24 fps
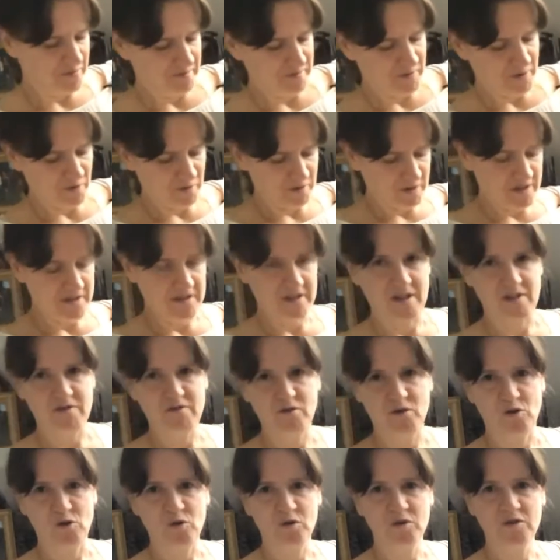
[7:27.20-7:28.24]
not necessarily
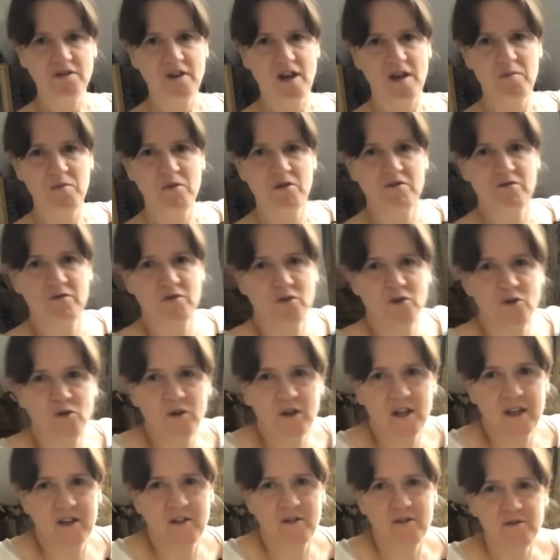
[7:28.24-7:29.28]
for a long time, but for
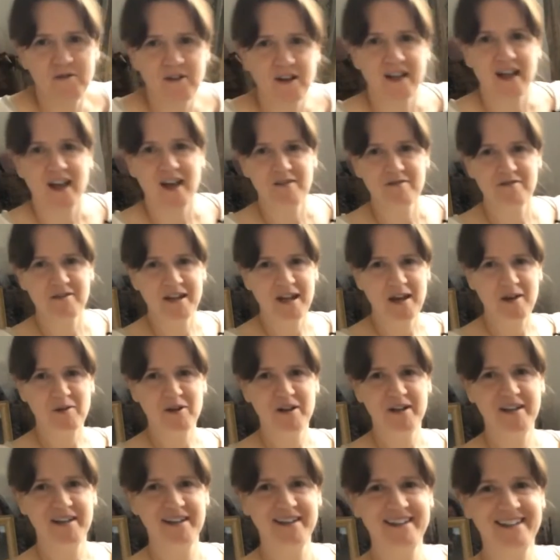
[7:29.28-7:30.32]
long enough, like half an
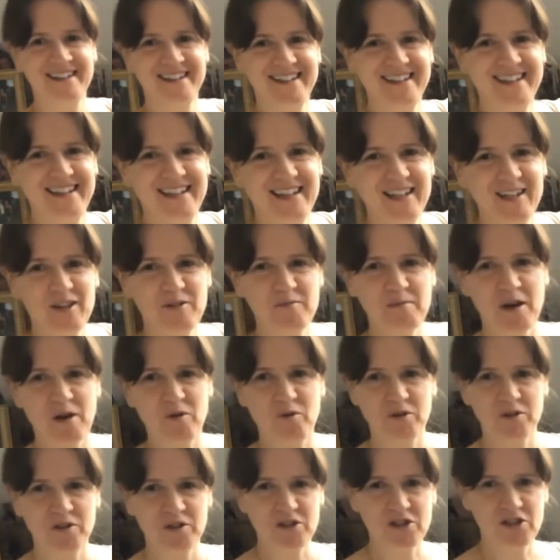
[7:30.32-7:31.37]
hour, you might
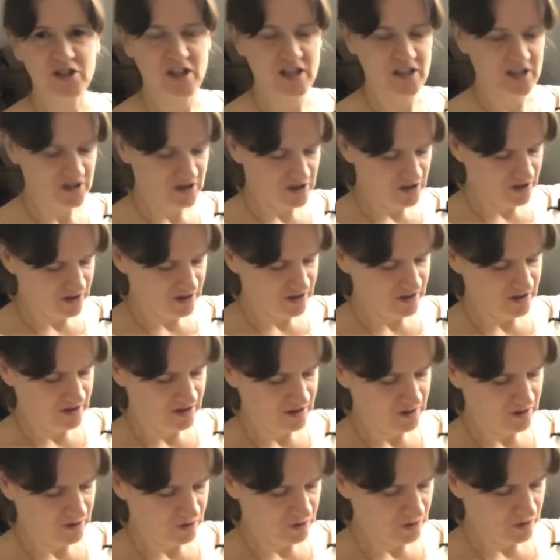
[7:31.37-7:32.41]
want to change.
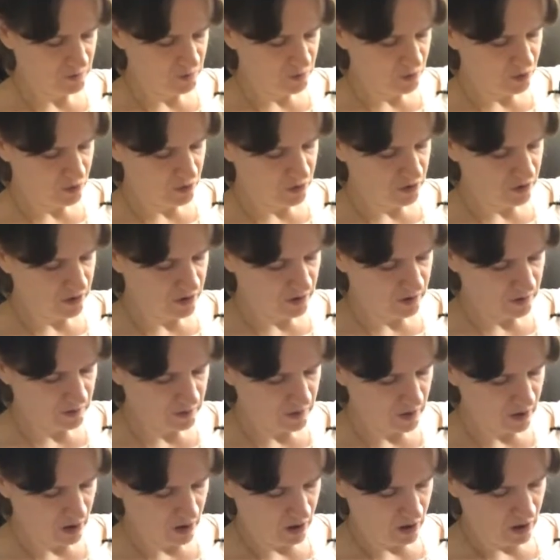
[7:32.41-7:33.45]
So you put
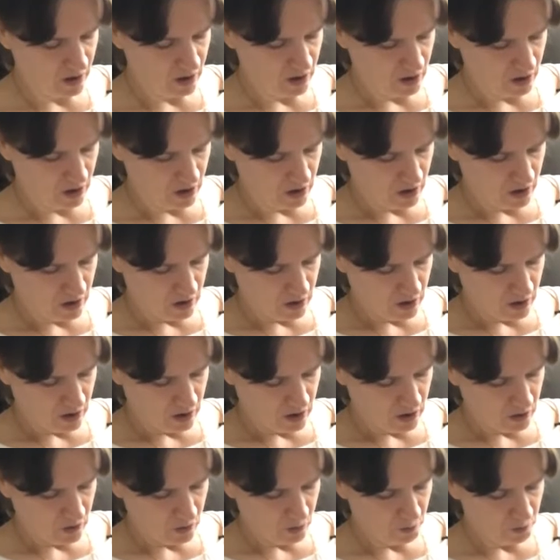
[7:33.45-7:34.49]
the
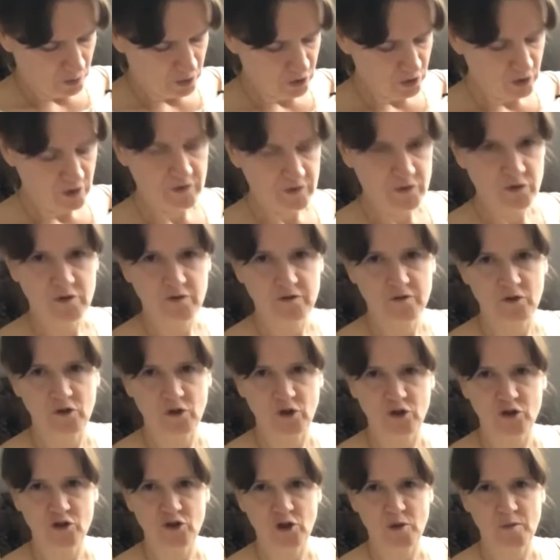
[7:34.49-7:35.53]
ball of your foot
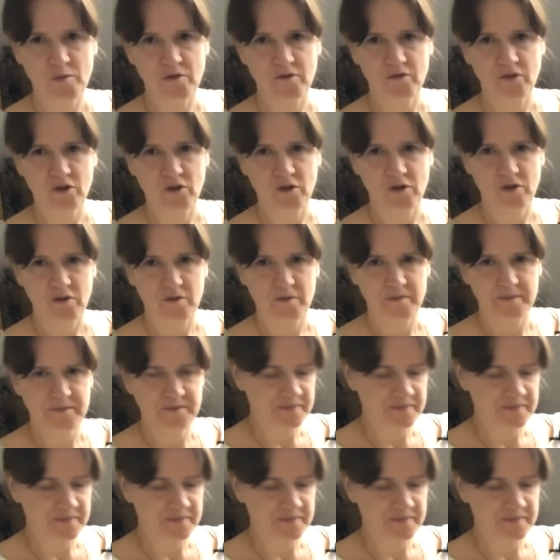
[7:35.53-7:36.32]
on top of the